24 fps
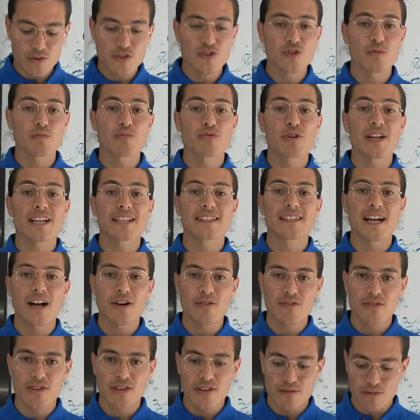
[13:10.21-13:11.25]
break
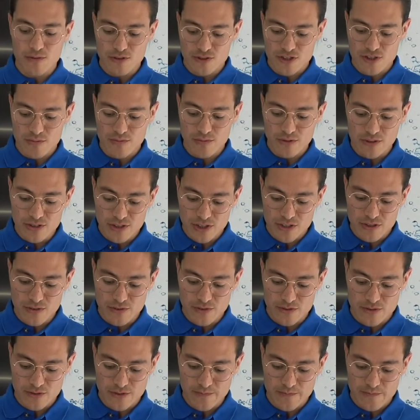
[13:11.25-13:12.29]
down the water
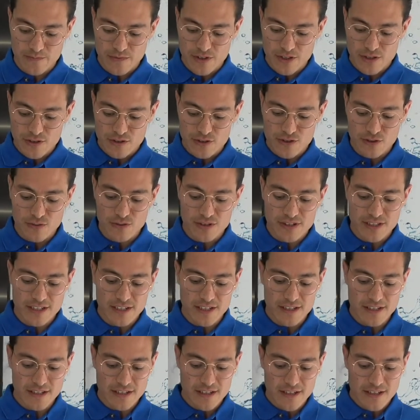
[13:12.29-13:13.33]
molecules so it
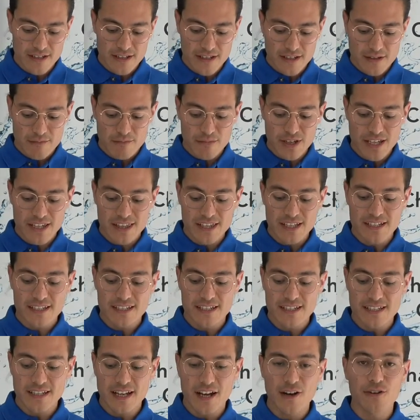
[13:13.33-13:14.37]
can make the
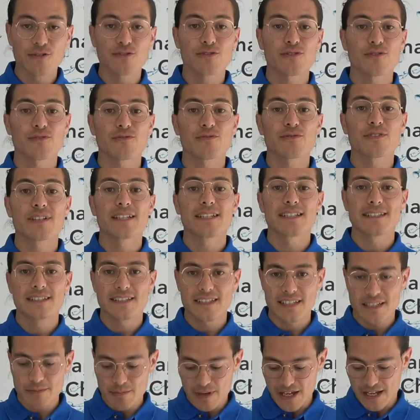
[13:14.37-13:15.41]
tea out of
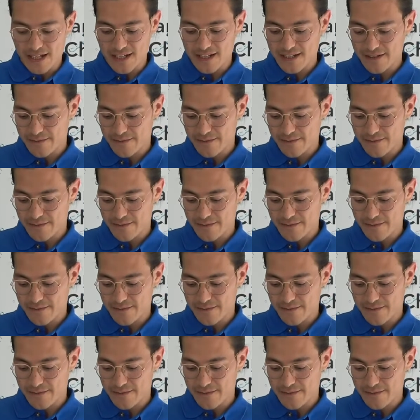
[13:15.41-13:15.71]
tea bag.